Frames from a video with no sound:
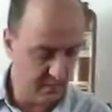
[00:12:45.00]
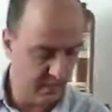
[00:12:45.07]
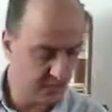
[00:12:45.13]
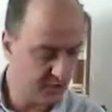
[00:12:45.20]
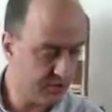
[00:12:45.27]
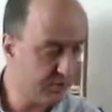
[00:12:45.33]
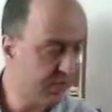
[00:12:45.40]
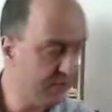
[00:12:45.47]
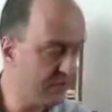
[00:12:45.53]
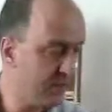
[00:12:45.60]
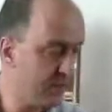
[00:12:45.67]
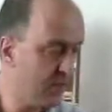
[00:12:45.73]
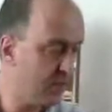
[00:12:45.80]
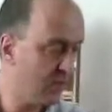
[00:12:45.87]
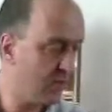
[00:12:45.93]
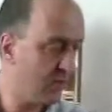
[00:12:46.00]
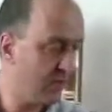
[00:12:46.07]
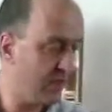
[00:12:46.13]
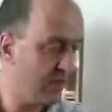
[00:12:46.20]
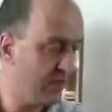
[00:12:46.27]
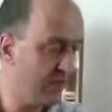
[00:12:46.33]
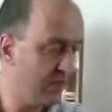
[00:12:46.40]
Extremely good
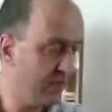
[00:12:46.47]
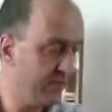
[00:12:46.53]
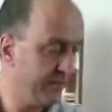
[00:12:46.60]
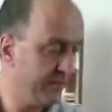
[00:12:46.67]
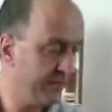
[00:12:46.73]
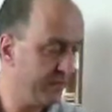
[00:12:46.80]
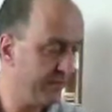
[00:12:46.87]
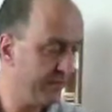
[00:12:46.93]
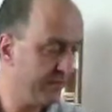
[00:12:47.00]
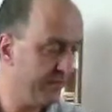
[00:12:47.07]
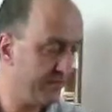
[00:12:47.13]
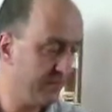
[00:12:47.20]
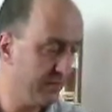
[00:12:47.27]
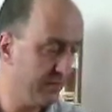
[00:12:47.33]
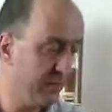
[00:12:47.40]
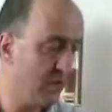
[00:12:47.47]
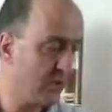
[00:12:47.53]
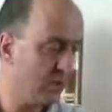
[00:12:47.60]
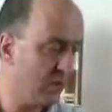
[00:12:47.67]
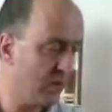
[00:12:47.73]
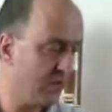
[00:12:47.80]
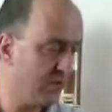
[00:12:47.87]
quality, build
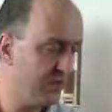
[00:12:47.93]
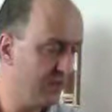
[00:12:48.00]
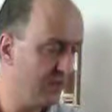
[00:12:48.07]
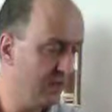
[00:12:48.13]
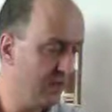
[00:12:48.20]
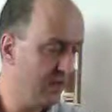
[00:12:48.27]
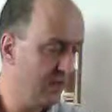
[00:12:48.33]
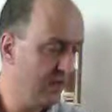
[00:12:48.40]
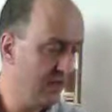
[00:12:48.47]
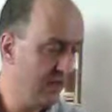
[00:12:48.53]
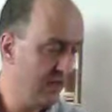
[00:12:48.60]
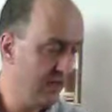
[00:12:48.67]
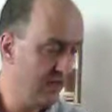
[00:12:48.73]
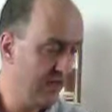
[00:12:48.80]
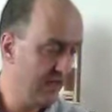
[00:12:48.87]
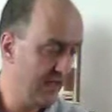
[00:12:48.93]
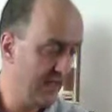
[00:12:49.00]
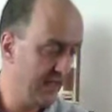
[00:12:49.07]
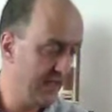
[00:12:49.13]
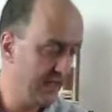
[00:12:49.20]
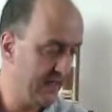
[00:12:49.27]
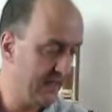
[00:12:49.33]
quality,
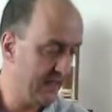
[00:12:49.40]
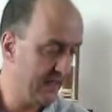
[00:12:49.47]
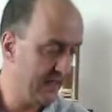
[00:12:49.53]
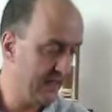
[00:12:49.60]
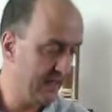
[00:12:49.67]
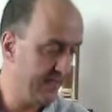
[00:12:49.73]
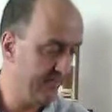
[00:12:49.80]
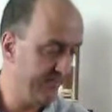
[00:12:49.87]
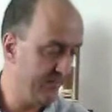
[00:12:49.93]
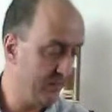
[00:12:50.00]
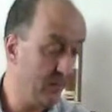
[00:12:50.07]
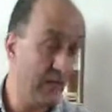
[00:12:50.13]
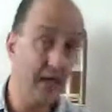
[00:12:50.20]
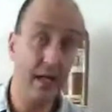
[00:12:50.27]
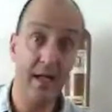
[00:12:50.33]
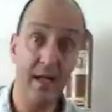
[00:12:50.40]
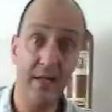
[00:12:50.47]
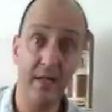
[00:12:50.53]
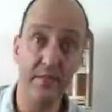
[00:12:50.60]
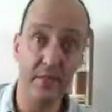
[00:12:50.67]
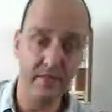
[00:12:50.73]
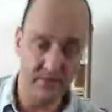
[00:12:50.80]
and yeah,
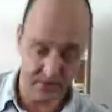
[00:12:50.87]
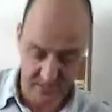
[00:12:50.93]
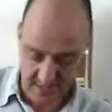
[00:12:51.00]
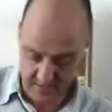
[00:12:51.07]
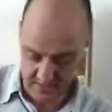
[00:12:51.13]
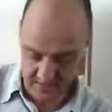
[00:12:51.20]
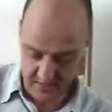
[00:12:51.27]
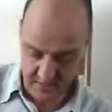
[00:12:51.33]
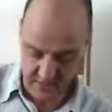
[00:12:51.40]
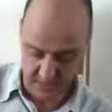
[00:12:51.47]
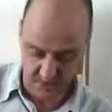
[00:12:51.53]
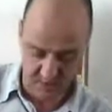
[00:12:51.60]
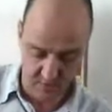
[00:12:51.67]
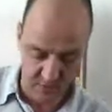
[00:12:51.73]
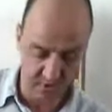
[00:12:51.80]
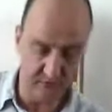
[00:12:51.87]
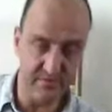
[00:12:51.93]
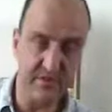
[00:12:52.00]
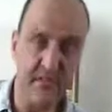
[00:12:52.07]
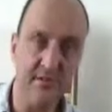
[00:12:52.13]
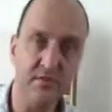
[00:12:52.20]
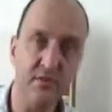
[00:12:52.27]
I'll never sell it because it was the
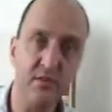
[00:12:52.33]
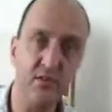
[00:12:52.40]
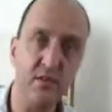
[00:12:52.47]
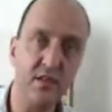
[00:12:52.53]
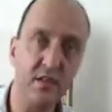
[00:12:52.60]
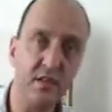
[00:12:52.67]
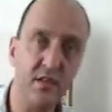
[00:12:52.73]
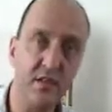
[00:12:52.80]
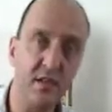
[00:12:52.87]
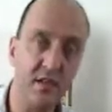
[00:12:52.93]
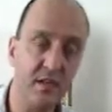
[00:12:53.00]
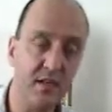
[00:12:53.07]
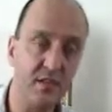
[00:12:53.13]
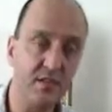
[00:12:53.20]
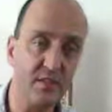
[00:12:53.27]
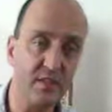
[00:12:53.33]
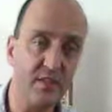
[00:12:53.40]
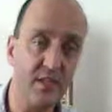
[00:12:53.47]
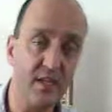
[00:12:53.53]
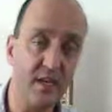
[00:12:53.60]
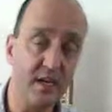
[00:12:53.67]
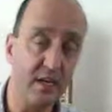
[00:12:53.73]
very first guitar
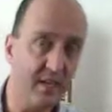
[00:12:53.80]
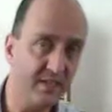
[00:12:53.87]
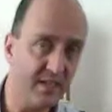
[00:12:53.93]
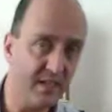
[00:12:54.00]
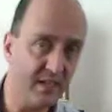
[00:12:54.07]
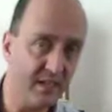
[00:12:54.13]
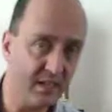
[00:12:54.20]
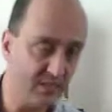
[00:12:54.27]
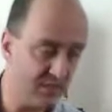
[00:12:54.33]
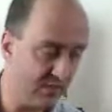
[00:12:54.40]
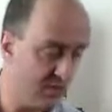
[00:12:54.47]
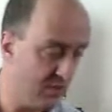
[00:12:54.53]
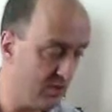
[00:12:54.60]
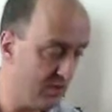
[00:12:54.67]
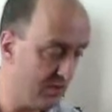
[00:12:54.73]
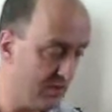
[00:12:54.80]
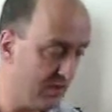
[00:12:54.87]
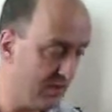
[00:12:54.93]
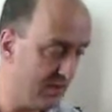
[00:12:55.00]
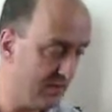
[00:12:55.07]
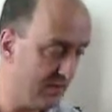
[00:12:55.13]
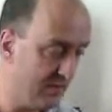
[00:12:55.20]
I ever had, as I told
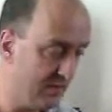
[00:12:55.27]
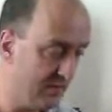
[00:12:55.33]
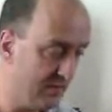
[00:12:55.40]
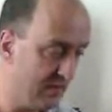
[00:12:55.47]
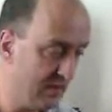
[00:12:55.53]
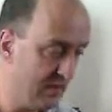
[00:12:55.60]
you, and